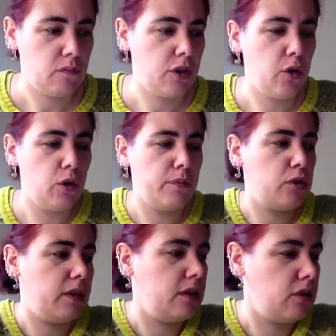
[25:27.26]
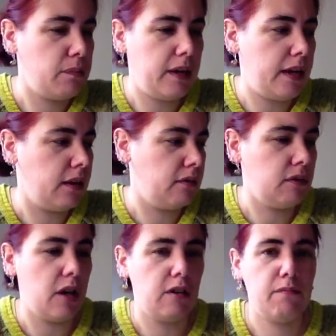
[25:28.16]
The ornaments would end up being
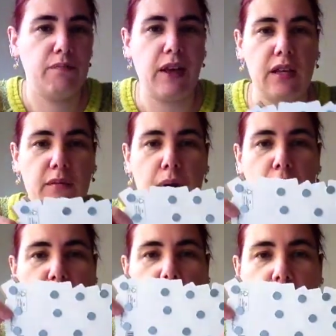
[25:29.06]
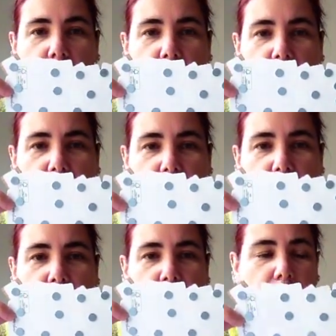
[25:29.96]
kind of that postcard size,
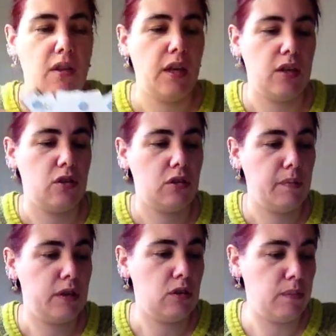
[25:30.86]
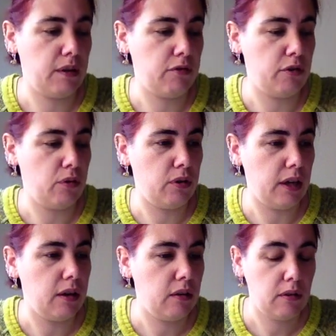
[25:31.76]
and that's just a bit too big for an
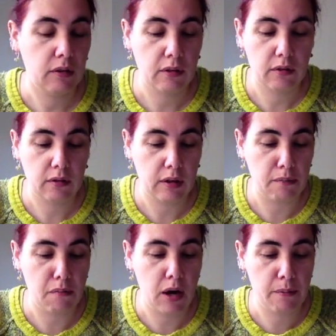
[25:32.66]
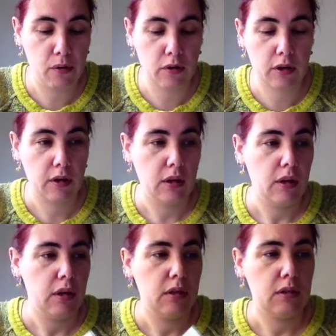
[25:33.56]
ornament in my book.
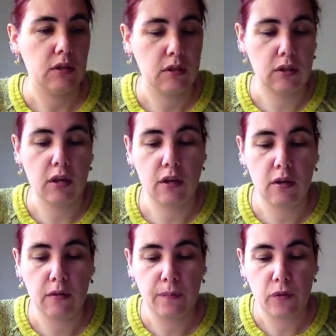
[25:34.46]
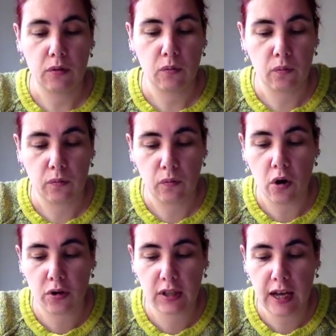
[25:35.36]
So
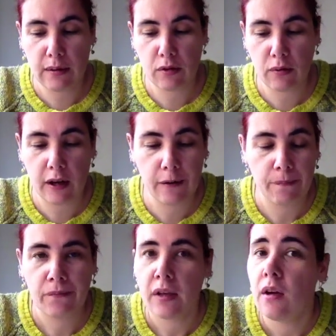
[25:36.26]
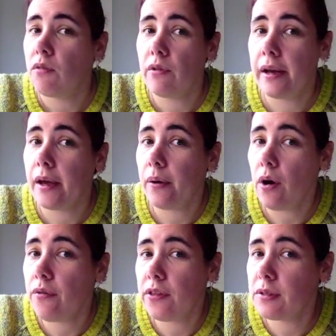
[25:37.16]
Woks came as well. Really going
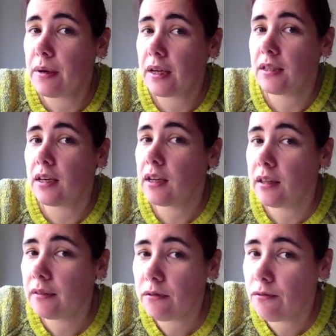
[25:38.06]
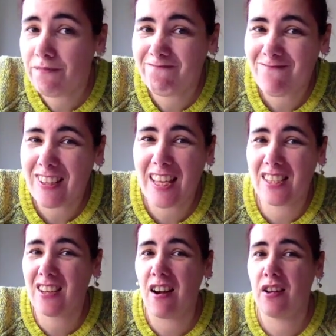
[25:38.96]
off this magazine.
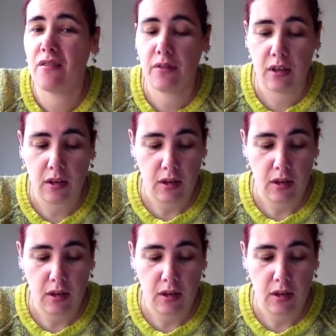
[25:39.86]
It's kind of...